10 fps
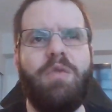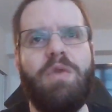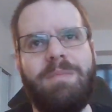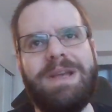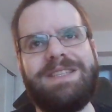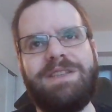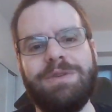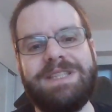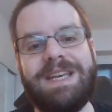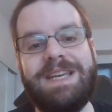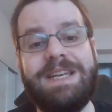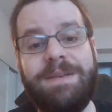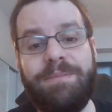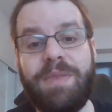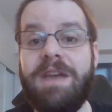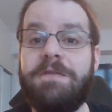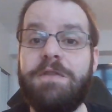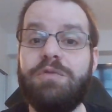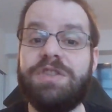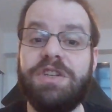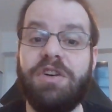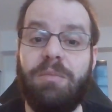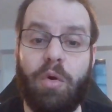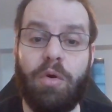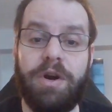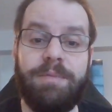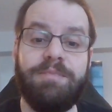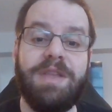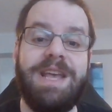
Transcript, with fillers: What makes you a Zaidi? If you still mourn